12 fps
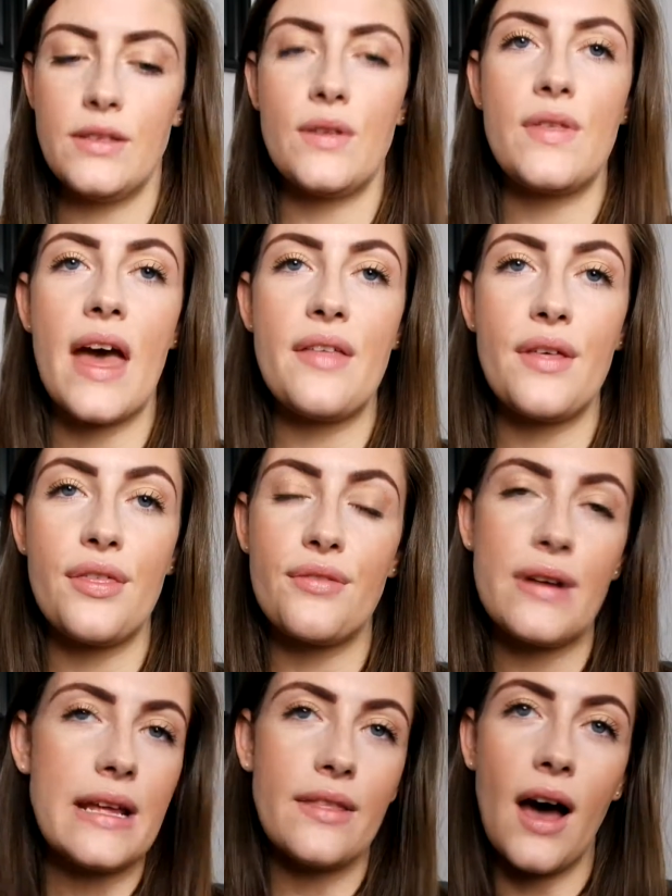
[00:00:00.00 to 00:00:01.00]
So they're the
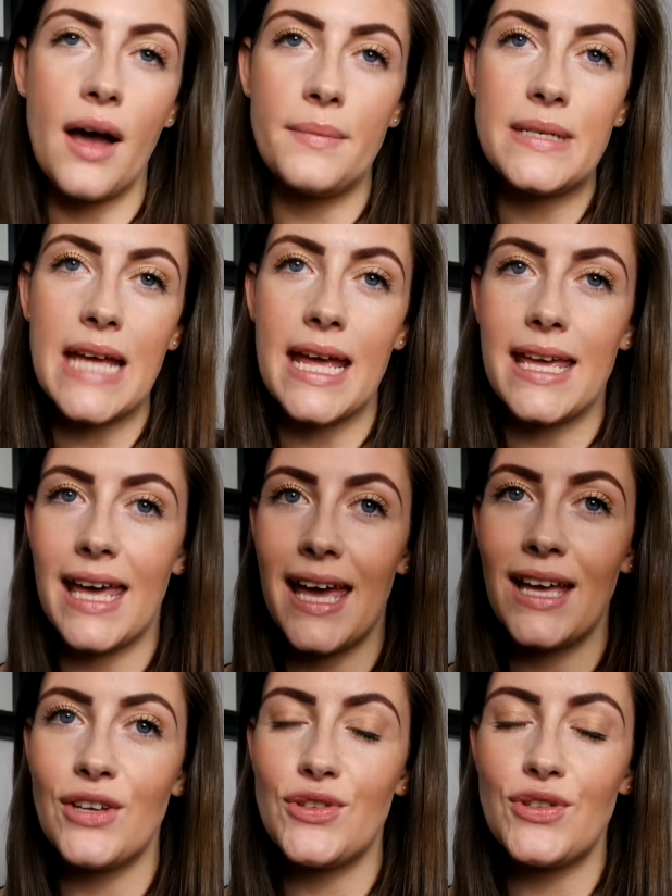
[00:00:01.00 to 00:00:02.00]
3 that I'm
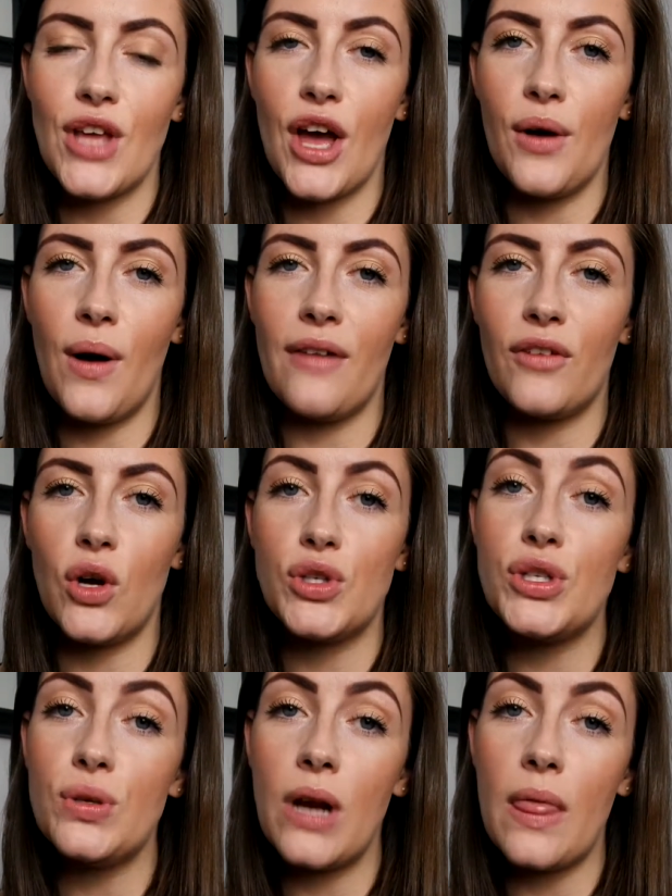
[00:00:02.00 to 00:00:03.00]
taking. So I've got
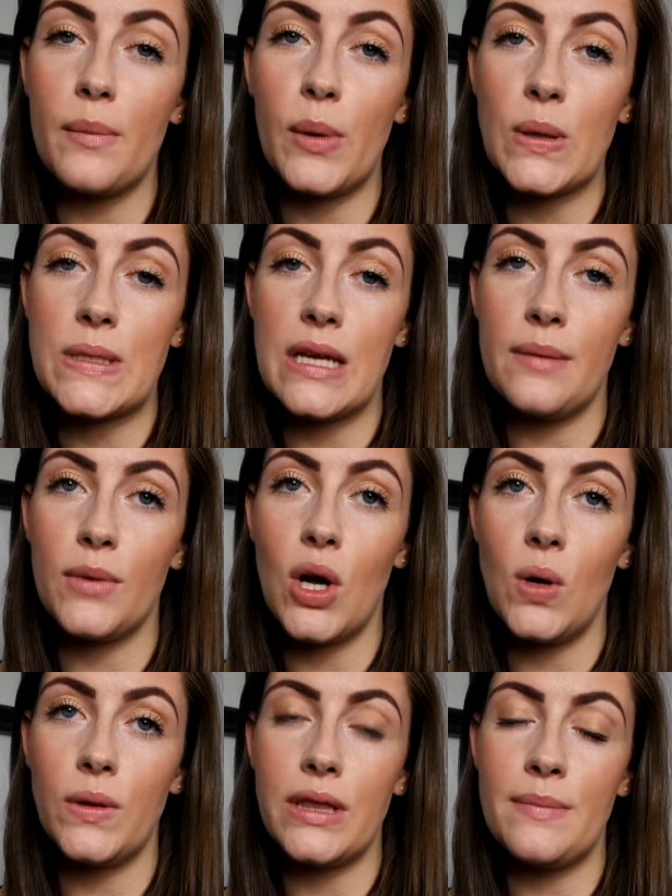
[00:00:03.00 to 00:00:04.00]
Jewel at the bottom,
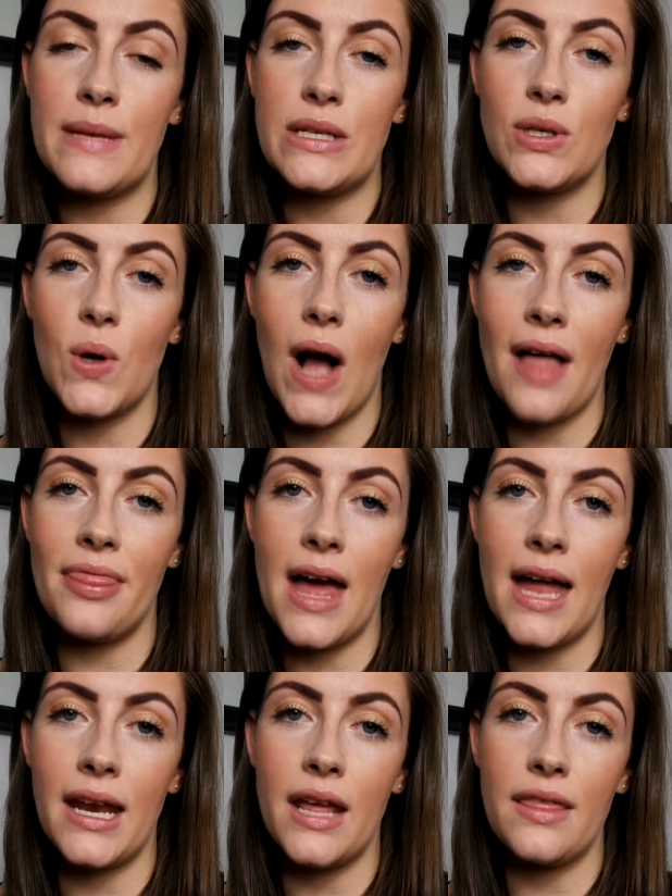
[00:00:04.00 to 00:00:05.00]
gold in the middle, and
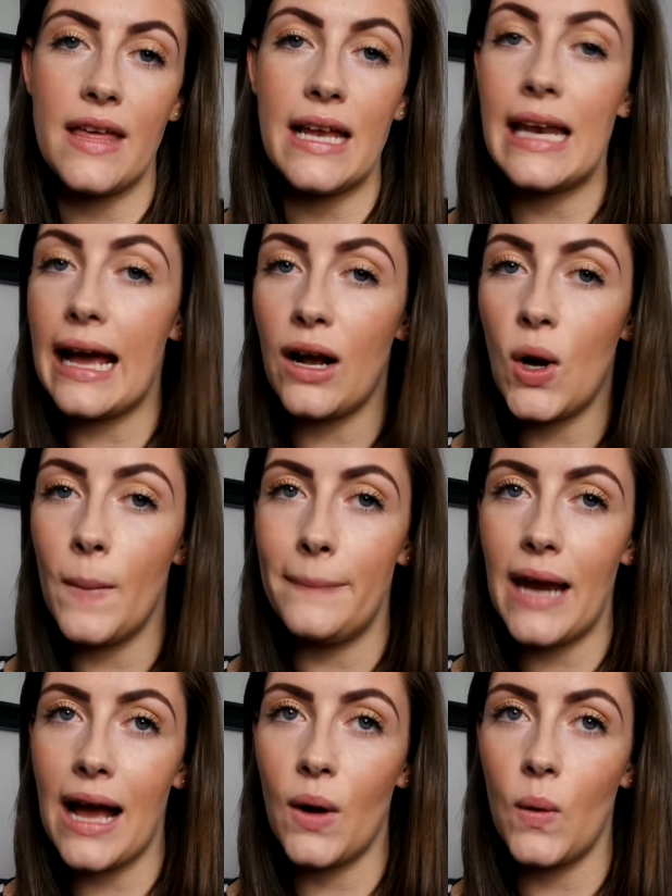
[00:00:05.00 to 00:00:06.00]
then the Lancome
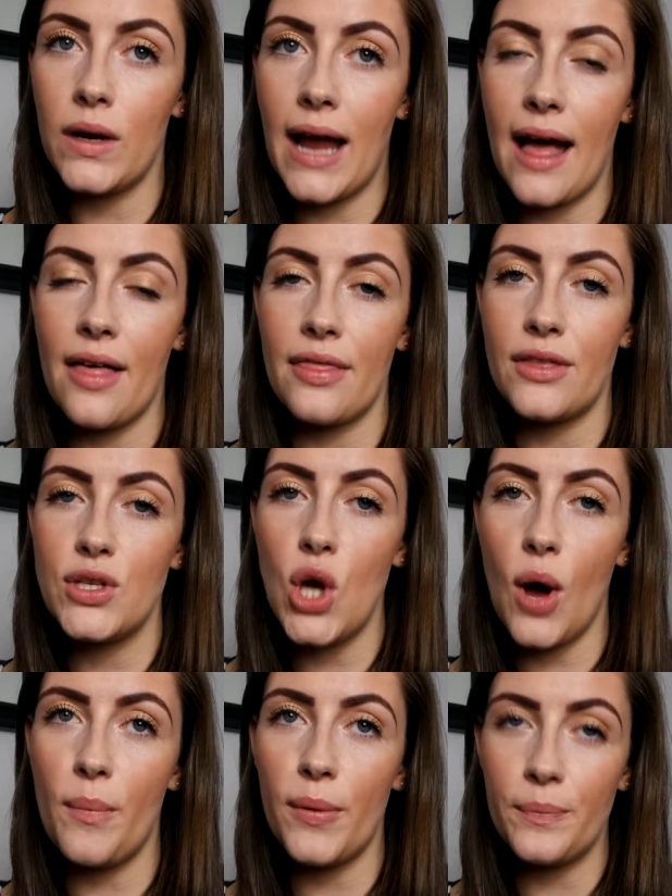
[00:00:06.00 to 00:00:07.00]
black one at the
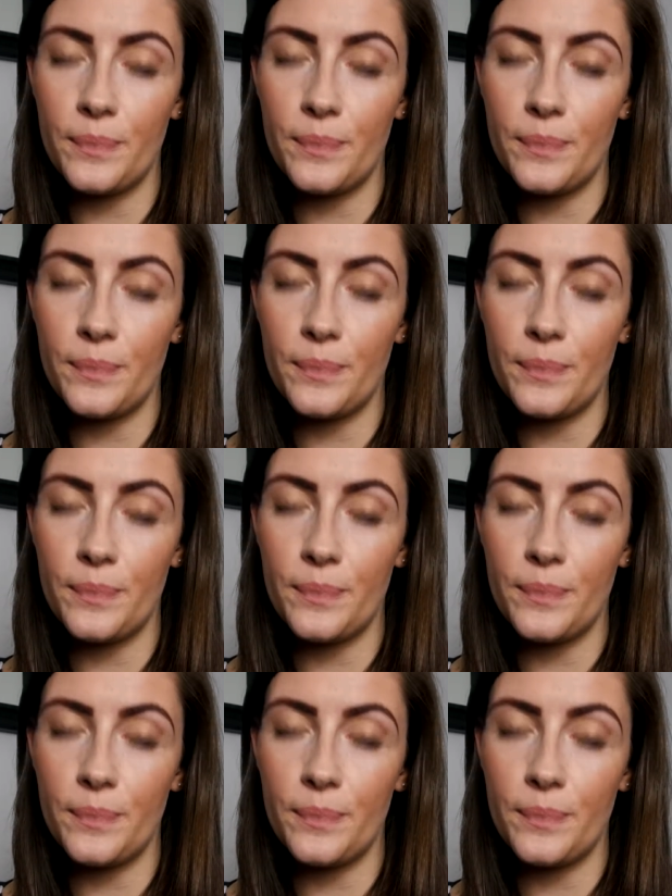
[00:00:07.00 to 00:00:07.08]
top.